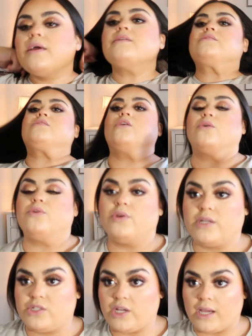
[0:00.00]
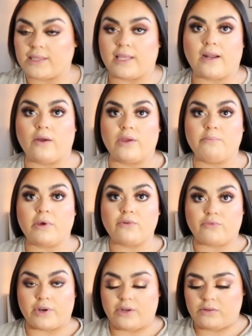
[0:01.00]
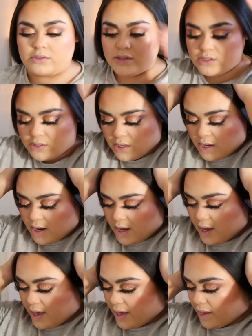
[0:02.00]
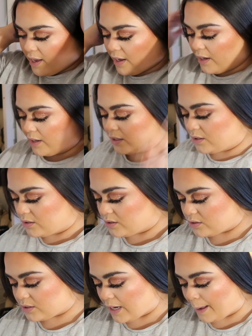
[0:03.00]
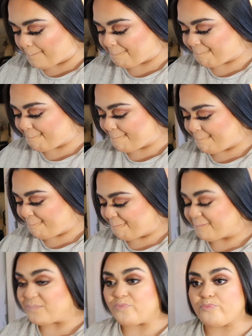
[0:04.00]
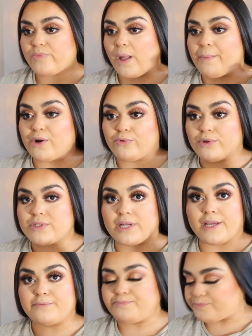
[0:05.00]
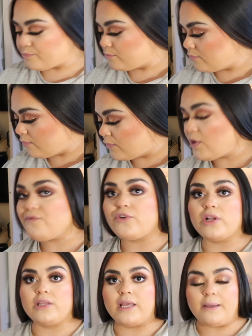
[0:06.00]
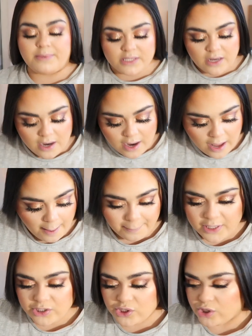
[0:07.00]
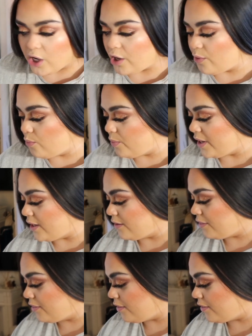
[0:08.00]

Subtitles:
so you can check that out in my reels. And yeah, I'm gonna roll today. For lips, I'm gonna start with,